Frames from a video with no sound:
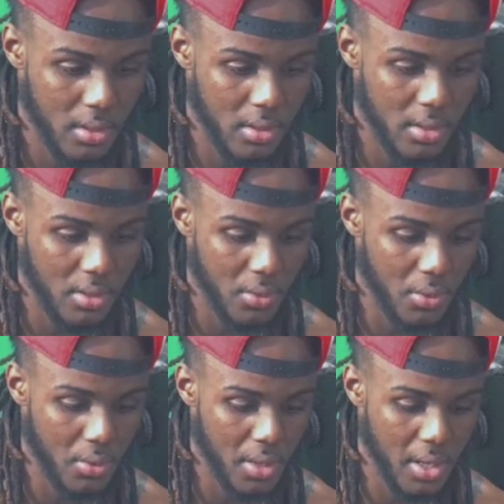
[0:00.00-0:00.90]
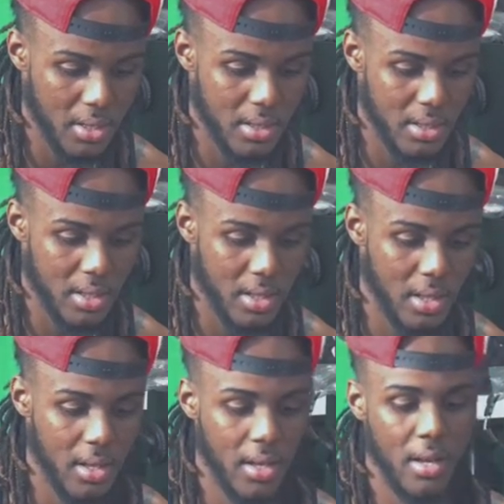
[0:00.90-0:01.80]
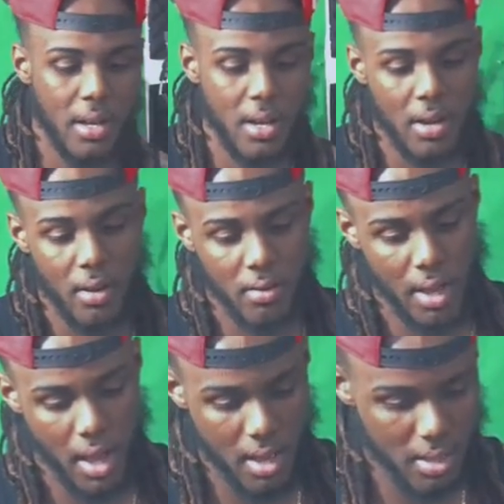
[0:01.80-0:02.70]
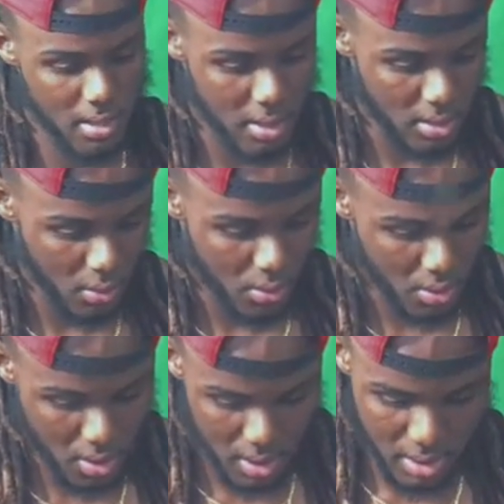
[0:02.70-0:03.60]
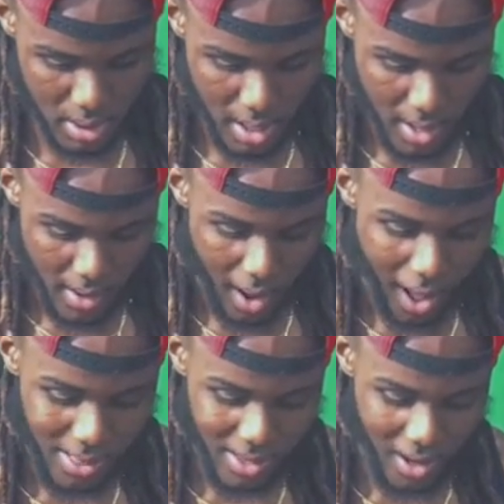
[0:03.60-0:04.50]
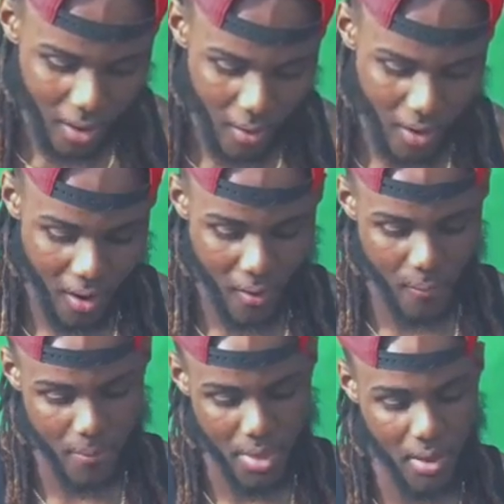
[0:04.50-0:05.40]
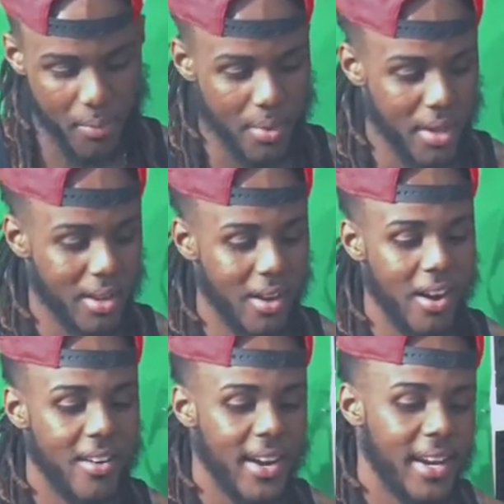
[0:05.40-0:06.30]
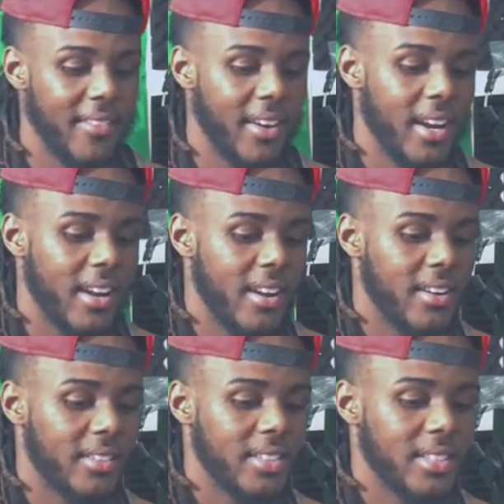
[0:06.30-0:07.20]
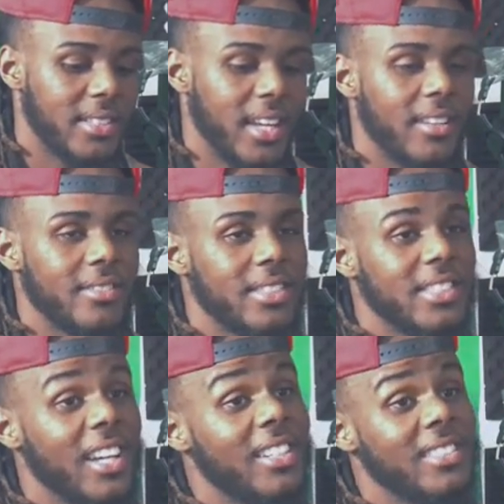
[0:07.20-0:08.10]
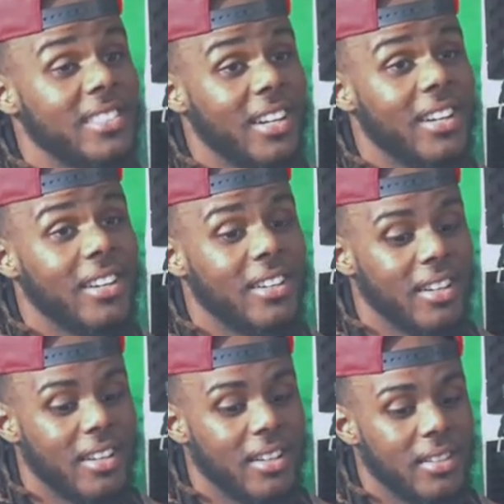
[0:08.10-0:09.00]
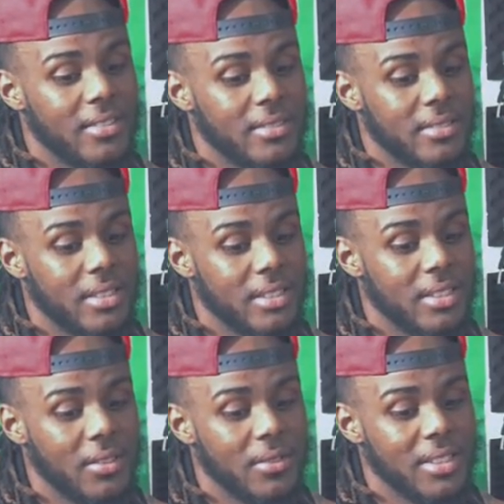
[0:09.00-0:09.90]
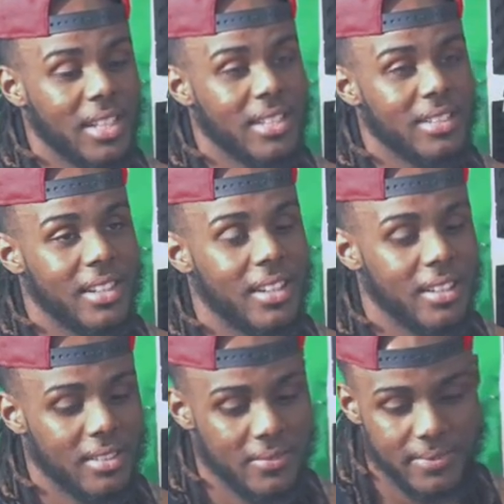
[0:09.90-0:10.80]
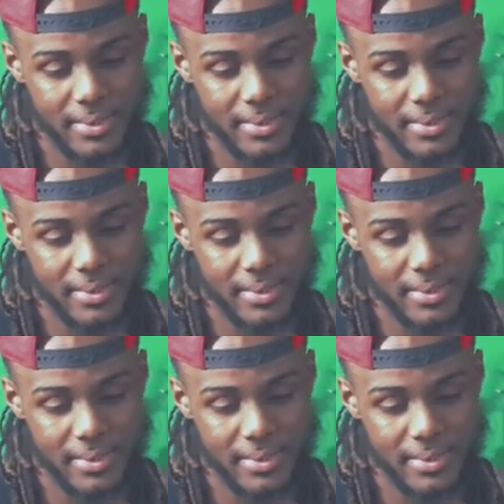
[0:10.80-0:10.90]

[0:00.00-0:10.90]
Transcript: Cesar Ruiz. Okay, Cesar Ruiz. I think our, our, our big card right, right here on this deck was Chase Young. The silver Chase Young.